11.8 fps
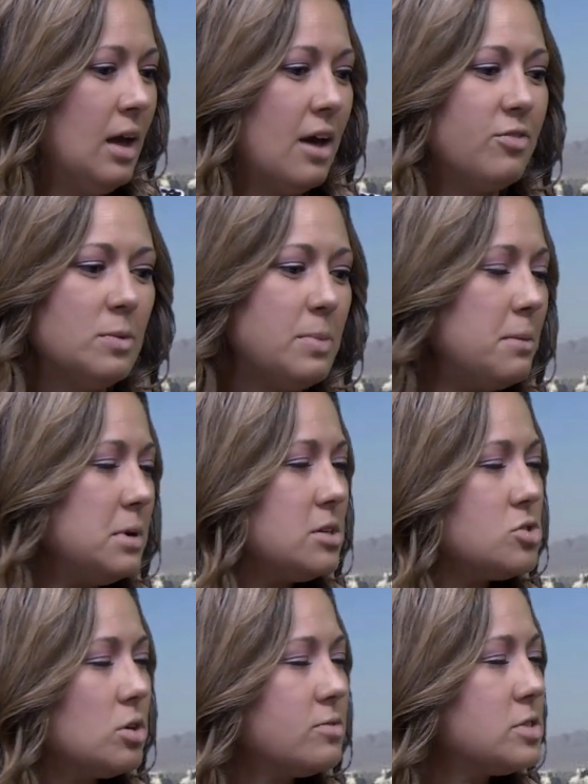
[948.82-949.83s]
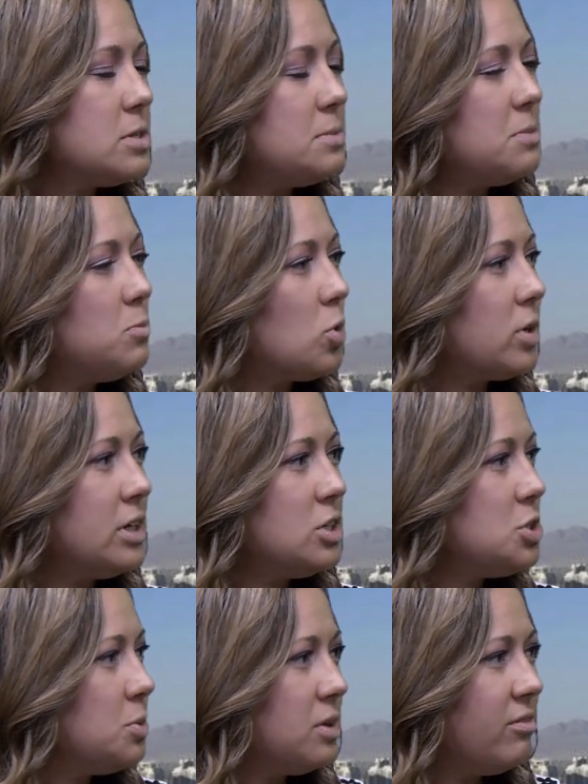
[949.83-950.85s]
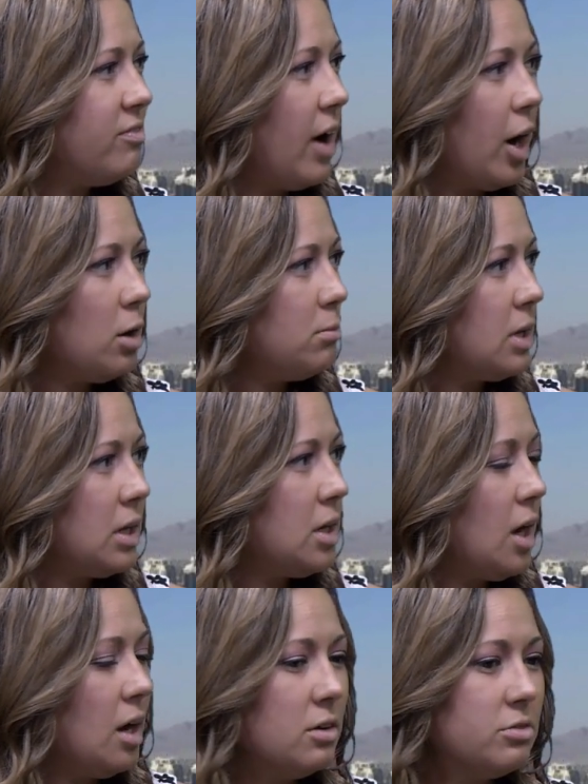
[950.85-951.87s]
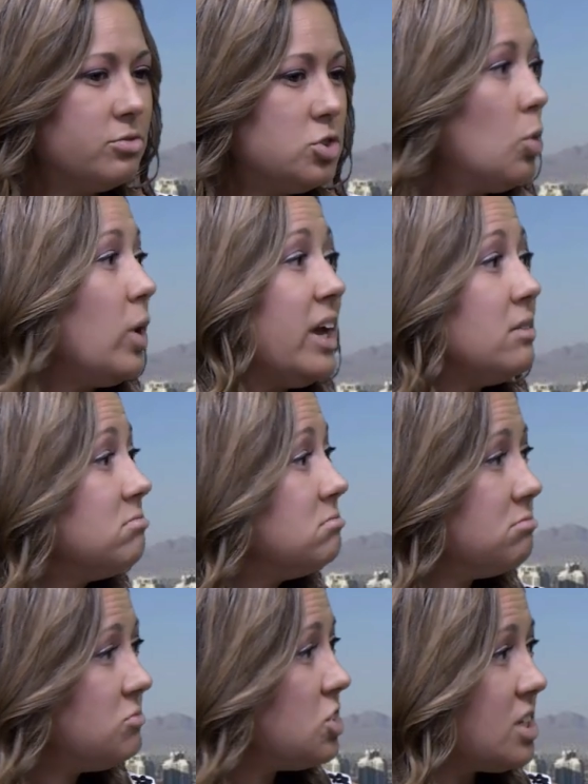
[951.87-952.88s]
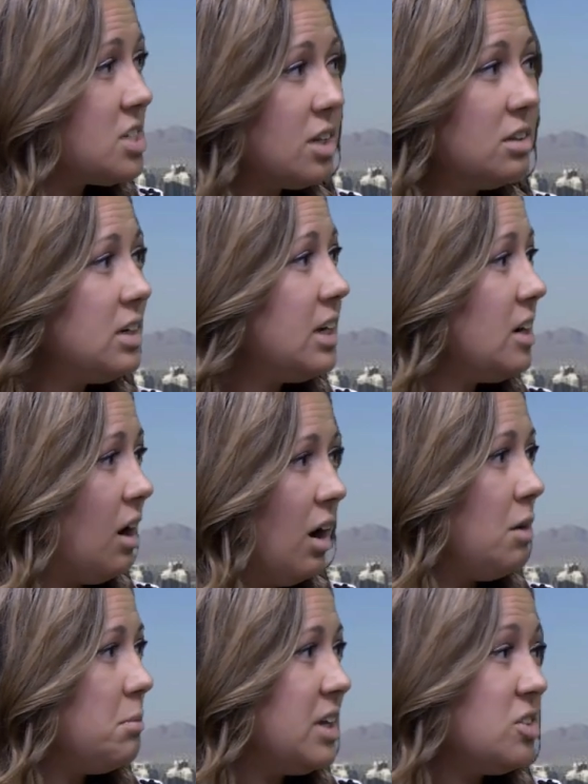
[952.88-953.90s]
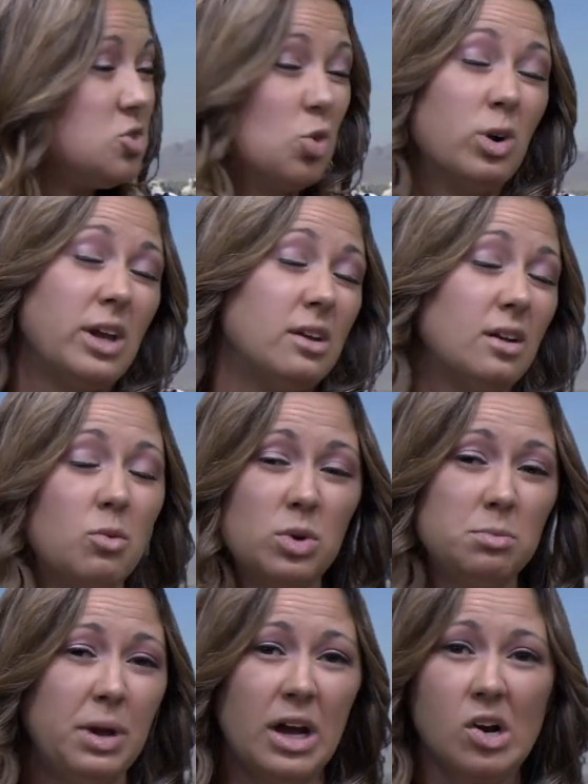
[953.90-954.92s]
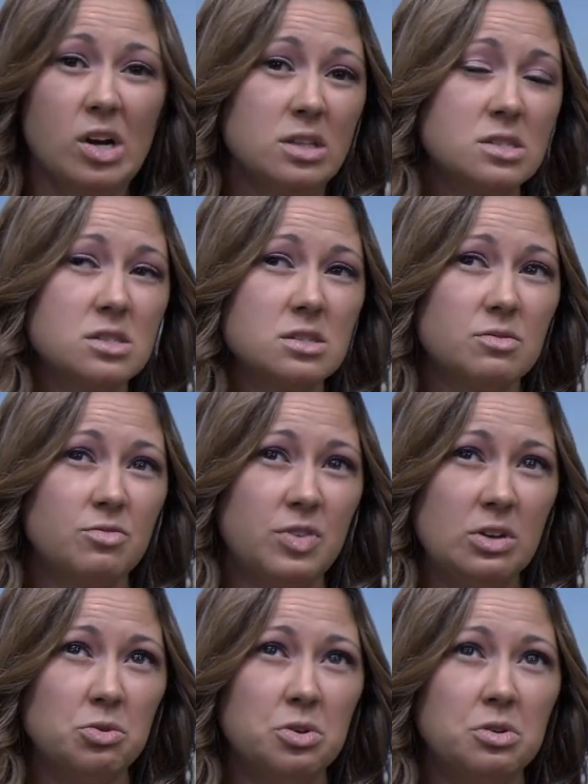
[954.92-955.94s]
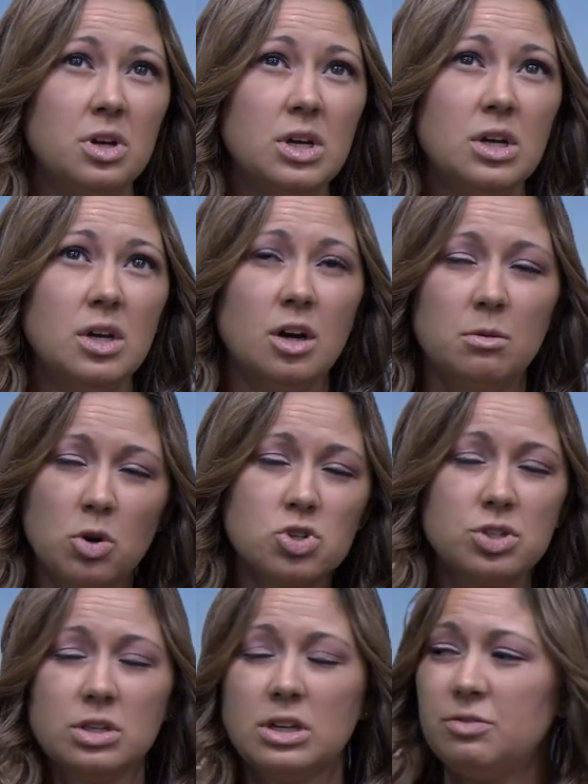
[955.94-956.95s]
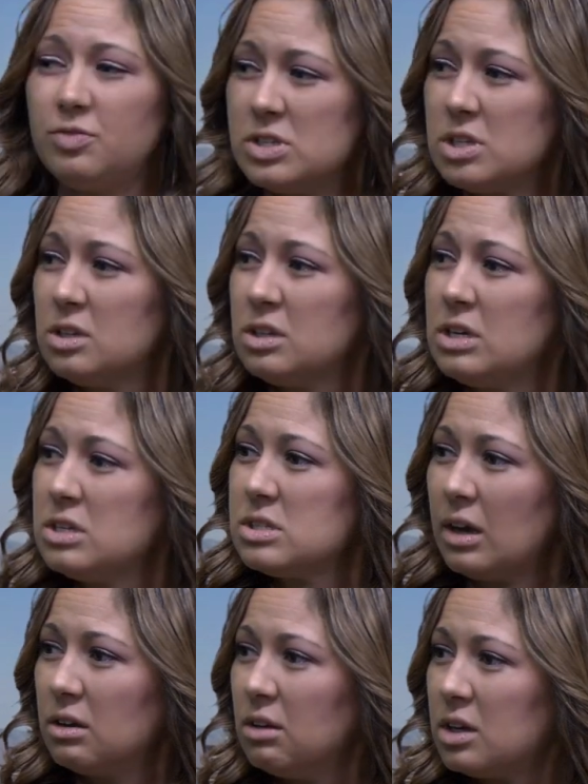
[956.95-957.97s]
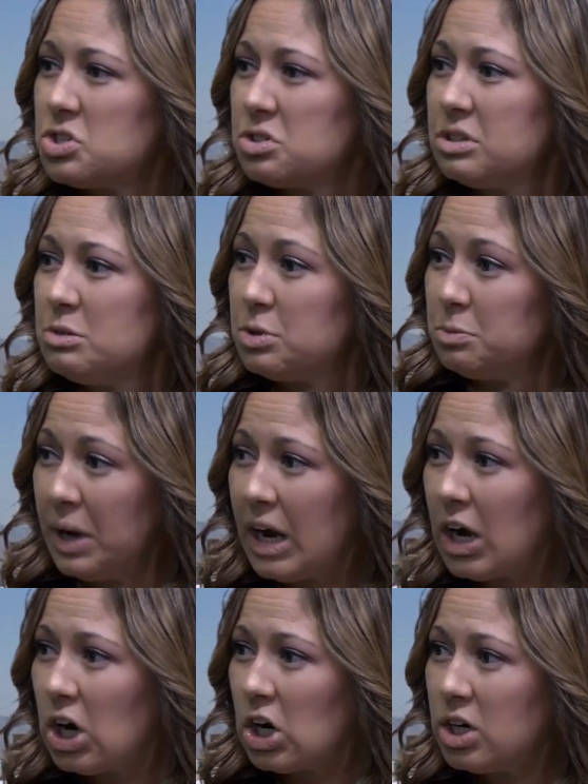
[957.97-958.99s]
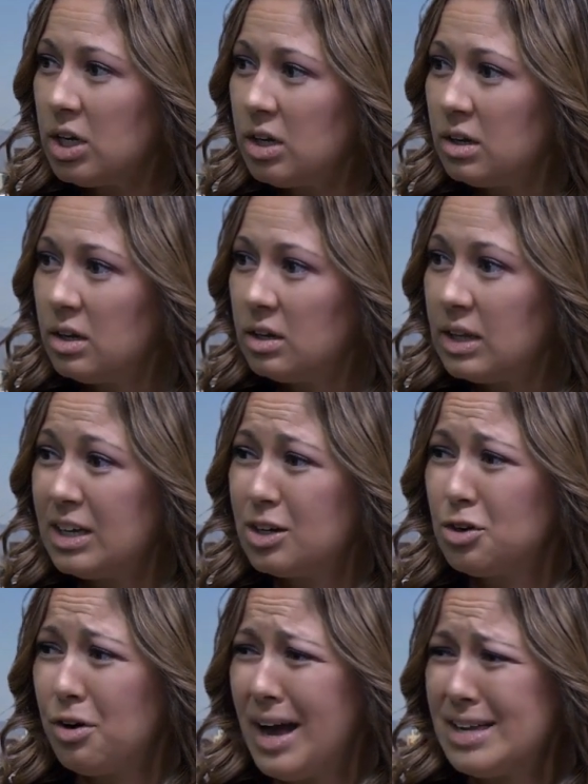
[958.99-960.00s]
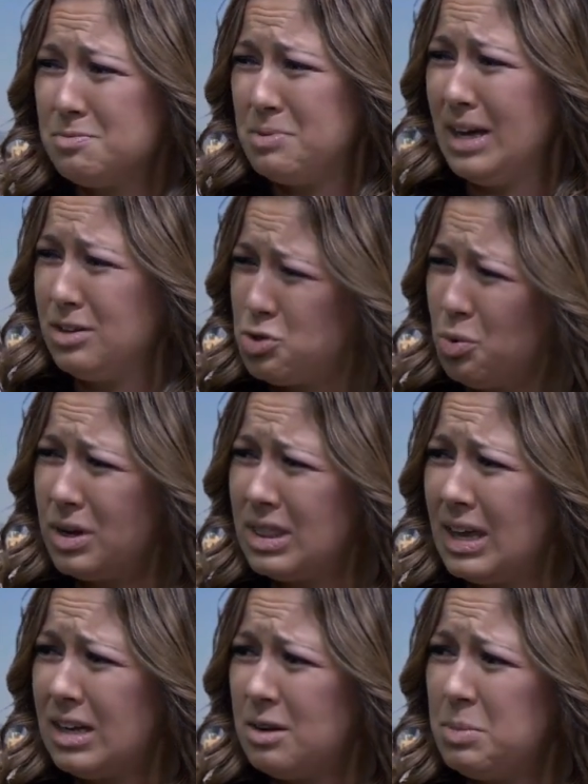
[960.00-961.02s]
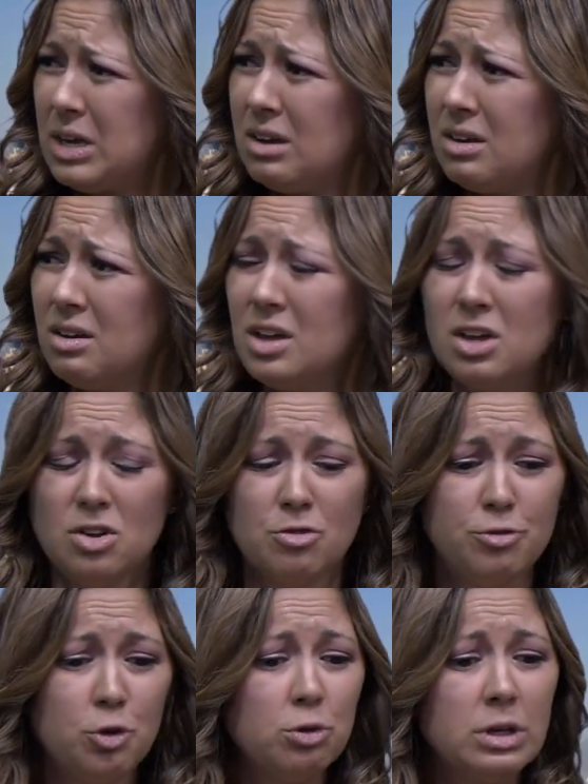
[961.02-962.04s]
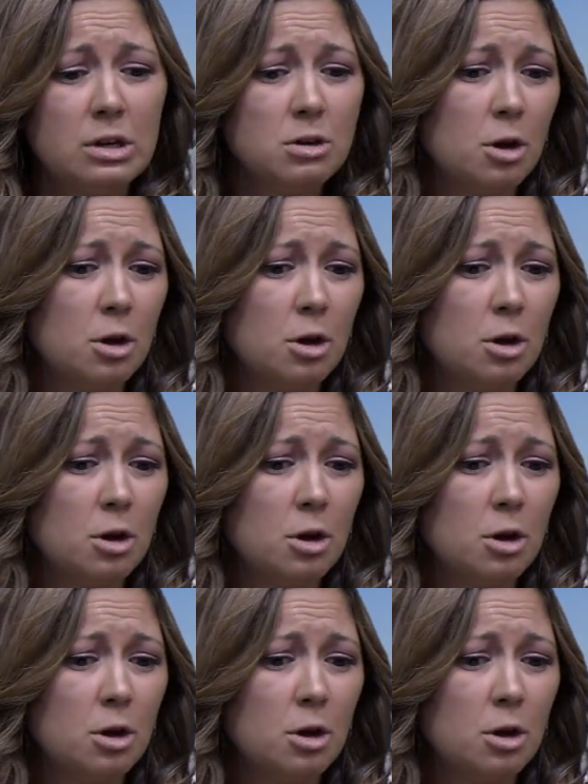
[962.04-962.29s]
every baby deserves to be born into an environment of joy, gentility, calm, and joy. And when parents feel emotionally, physically, psychologically prepared, they get to grasp that joy. They get to be fully a